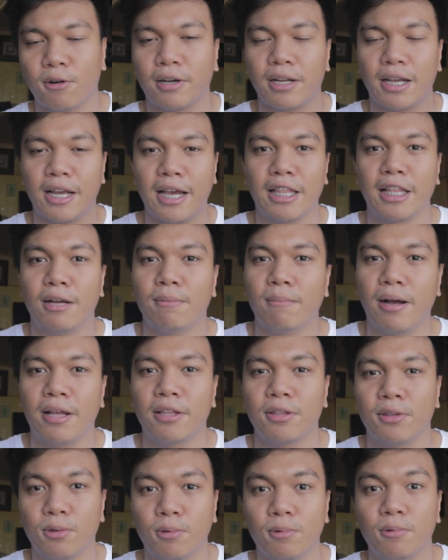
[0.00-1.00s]
or kaya
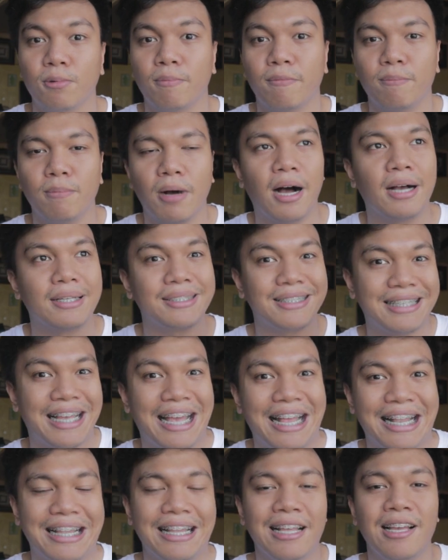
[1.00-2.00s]
naman to
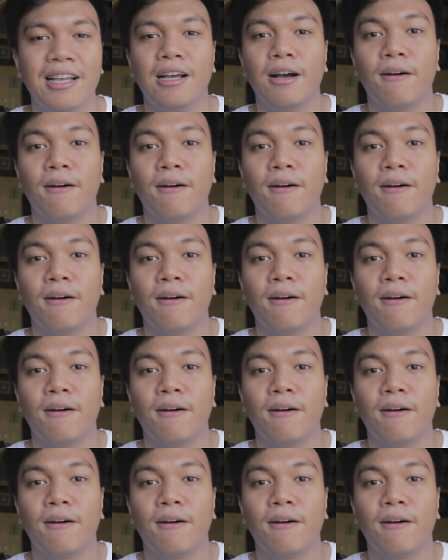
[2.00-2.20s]
sell